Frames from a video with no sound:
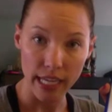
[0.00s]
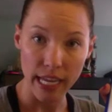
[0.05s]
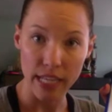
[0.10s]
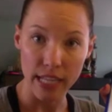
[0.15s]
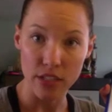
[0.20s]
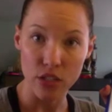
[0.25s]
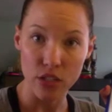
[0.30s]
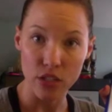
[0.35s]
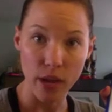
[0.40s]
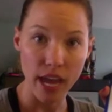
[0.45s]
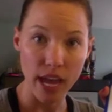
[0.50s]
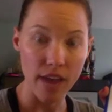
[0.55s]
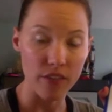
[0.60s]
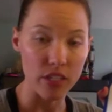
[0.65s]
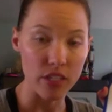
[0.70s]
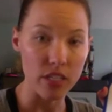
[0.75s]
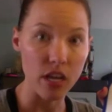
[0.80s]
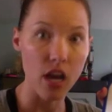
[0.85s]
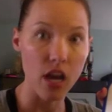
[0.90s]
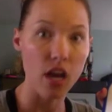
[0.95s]
And so I have
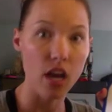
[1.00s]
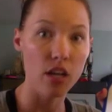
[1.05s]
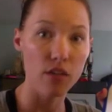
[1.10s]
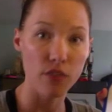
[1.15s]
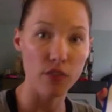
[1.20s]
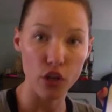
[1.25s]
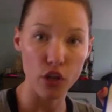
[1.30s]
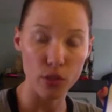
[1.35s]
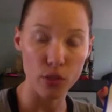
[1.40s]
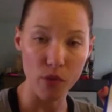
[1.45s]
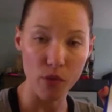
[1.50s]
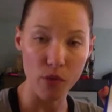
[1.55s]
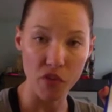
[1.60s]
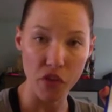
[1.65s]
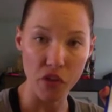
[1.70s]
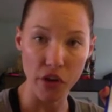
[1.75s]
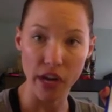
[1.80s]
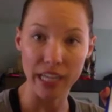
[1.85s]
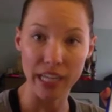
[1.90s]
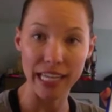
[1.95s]
a ton of volume over
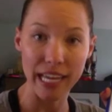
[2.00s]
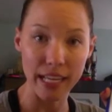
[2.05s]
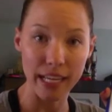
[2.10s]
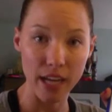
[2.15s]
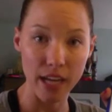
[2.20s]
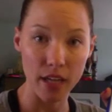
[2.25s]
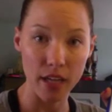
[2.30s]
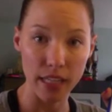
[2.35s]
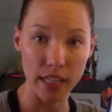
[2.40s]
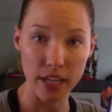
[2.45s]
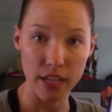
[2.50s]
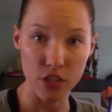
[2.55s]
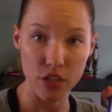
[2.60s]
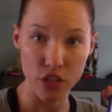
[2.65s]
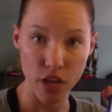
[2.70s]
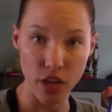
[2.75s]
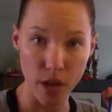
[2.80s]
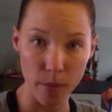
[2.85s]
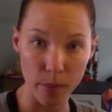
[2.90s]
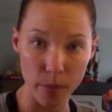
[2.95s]
there. I cannot catch
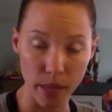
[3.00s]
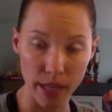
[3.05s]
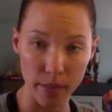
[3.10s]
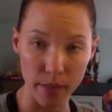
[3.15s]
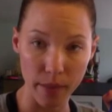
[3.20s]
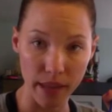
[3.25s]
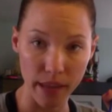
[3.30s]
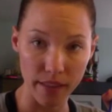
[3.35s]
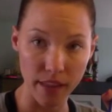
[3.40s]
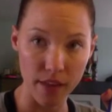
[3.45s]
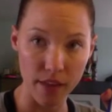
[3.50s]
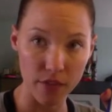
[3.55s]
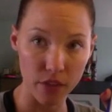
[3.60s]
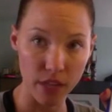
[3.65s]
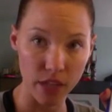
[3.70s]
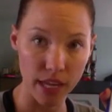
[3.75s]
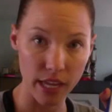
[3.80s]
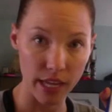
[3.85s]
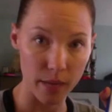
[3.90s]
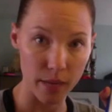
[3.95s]
up. Like my left
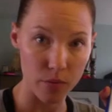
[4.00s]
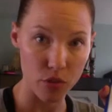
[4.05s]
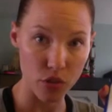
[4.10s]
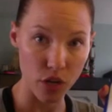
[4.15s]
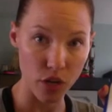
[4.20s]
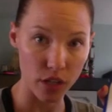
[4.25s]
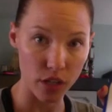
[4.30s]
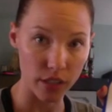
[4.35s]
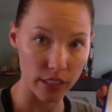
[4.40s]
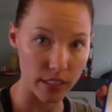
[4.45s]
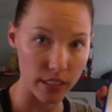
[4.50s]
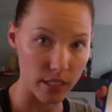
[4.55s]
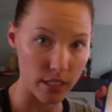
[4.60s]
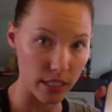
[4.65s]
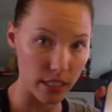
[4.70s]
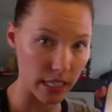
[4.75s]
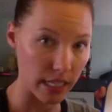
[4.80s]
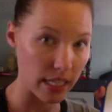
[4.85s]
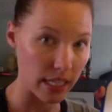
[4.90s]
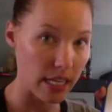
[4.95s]
leg, I'm struggling to
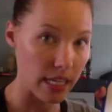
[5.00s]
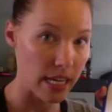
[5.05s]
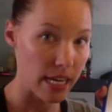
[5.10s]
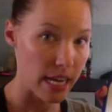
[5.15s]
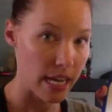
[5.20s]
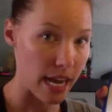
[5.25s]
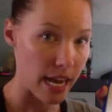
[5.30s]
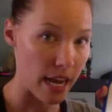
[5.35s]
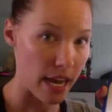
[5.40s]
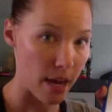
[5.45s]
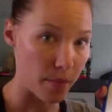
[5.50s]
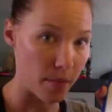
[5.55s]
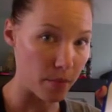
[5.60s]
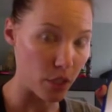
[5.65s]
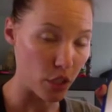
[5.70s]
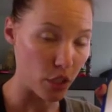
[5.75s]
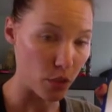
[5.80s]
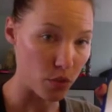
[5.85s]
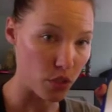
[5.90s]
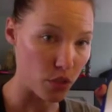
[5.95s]
get,
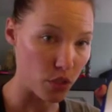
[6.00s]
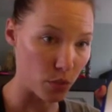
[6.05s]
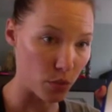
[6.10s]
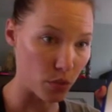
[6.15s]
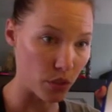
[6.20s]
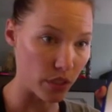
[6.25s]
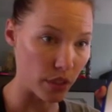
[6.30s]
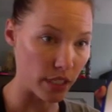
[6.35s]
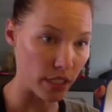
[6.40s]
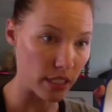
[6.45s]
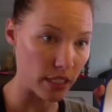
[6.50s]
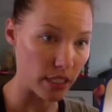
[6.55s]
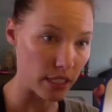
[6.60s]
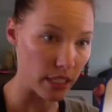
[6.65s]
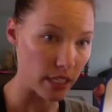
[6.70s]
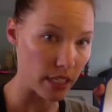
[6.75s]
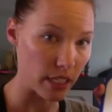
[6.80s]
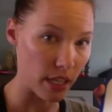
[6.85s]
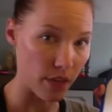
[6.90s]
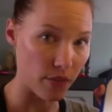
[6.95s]
to really
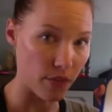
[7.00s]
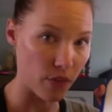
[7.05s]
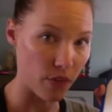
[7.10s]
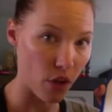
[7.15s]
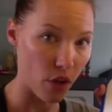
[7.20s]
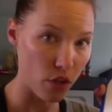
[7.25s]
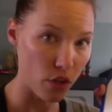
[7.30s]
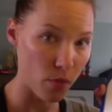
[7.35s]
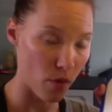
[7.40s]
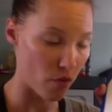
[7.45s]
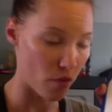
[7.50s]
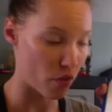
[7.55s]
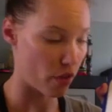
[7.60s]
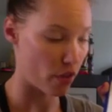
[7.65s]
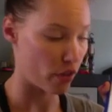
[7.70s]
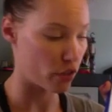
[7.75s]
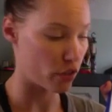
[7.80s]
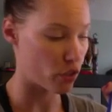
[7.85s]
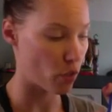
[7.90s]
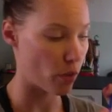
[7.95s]
get enough volume over
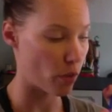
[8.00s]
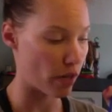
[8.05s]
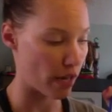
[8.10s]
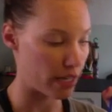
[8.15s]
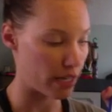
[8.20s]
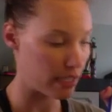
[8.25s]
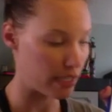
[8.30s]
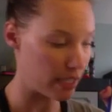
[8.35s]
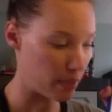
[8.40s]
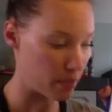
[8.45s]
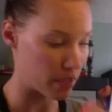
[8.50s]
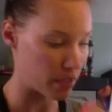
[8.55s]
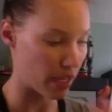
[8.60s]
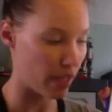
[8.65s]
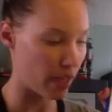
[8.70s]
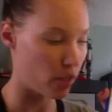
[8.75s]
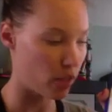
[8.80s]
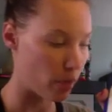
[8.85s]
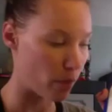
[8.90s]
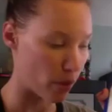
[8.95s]
there to where I team
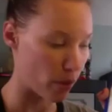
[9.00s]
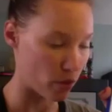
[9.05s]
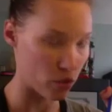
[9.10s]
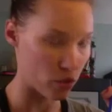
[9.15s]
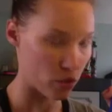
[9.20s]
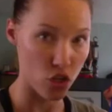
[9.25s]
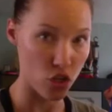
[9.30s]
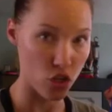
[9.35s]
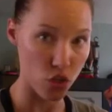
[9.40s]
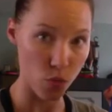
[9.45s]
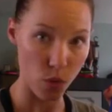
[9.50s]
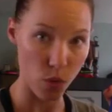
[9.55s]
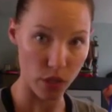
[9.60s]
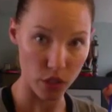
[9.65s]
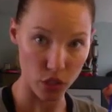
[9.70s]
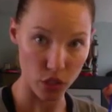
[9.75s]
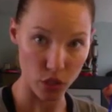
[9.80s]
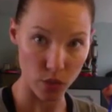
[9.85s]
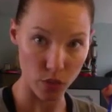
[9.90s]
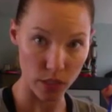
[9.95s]
cycle bonus, because you want to
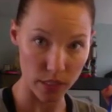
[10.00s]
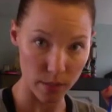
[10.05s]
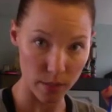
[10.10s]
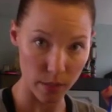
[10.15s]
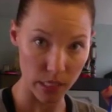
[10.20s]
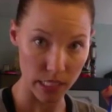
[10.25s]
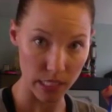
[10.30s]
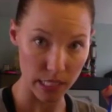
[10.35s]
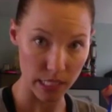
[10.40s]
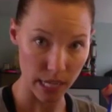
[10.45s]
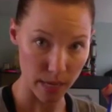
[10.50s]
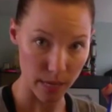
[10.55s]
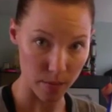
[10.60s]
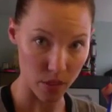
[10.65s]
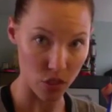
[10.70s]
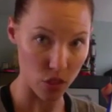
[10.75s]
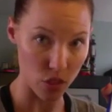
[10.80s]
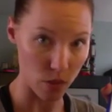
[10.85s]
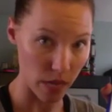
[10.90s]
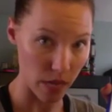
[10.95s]
do it as many times
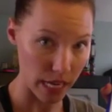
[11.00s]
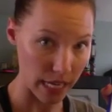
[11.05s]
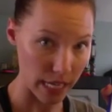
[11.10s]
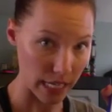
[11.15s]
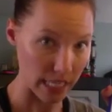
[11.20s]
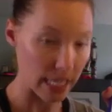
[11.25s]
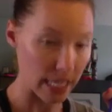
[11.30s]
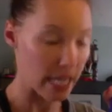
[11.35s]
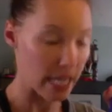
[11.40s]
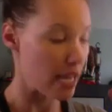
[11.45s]
as you can.